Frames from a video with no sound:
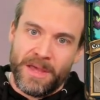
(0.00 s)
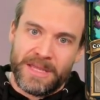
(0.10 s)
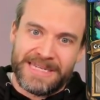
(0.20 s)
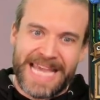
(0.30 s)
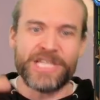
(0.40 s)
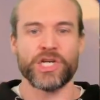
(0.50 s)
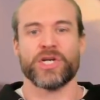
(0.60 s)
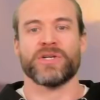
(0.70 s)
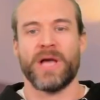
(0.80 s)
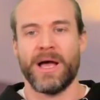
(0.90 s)

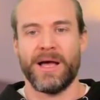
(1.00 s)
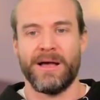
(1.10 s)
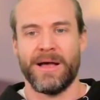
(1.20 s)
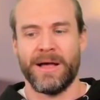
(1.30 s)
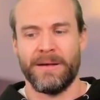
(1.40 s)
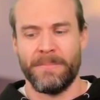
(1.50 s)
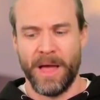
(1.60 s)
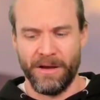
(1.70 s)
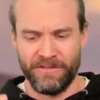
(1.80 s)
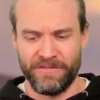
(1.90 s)
nature
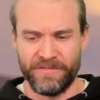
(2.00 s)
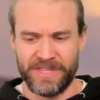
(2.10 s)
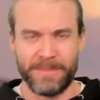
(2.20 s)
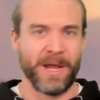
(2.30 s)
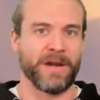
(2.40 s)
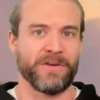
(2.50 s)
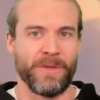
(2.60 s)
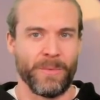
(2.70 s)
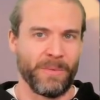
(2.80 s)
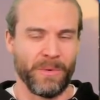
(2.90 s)
of Demon Hunter
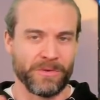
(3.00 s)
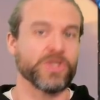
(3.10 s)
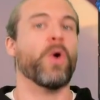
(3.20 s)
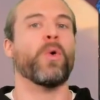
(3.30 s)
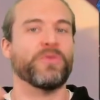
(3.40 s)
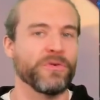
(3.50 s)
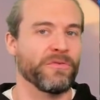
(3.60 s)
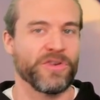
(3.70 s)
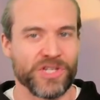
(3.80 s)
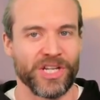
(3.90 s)
that we were told sort
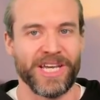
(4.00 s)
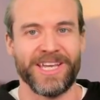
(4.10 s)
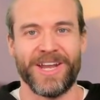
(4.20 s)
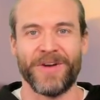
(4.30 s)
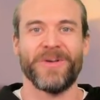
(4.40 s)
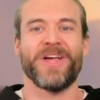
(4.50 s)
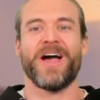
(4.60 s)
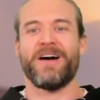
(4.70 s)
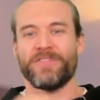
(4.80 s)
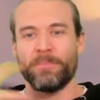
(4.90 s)
of originally,
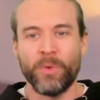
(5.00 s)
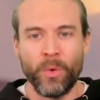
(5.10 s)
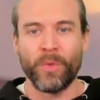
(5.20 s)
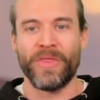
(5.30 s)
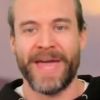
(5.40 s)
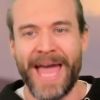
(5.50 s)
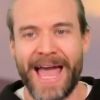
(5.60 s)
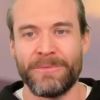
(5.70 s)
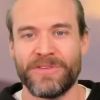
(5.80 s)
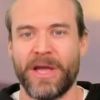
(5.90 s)
of the pool that they
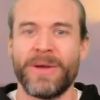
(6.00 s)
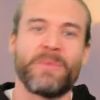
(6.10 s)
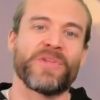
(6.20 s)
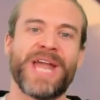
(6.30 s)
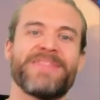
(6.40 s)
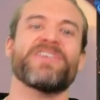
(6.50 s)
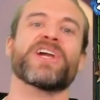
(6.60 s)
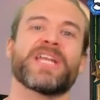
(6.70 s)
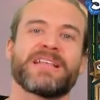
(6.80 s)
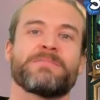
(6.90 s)
had was like, okay, well, they're not very
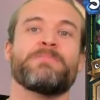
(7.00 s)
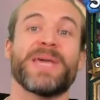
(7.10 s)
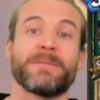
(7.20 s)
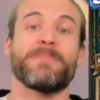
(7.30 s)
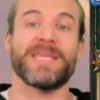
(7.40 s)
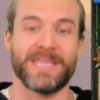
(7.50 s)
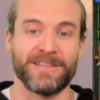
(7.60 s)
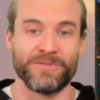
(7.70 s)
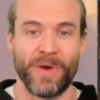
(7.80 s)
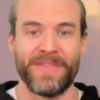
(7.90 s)
good against big
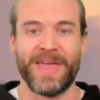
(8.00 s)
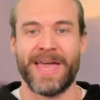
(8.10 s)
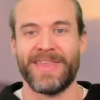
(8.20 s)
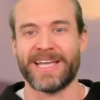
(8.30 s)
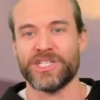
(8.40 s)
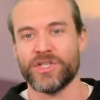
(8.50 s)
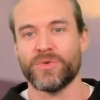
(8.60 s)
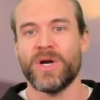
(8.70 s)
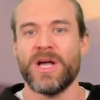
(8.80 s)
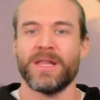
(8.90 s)
minions, right? They can
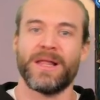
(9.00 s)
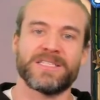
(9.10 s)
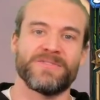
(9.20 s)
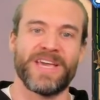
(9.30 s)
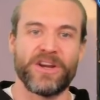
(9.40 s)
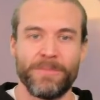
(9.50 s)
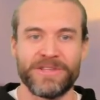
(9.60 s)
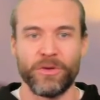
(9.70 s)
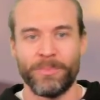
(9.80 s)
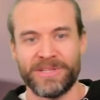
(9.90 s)
do lots of
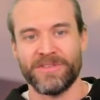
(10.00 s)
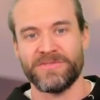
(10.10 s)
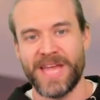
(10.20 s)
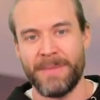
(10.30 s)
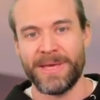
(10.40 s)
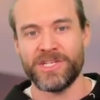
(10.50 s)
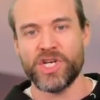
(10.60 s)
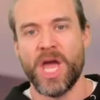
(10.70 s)
incremental bits of damage,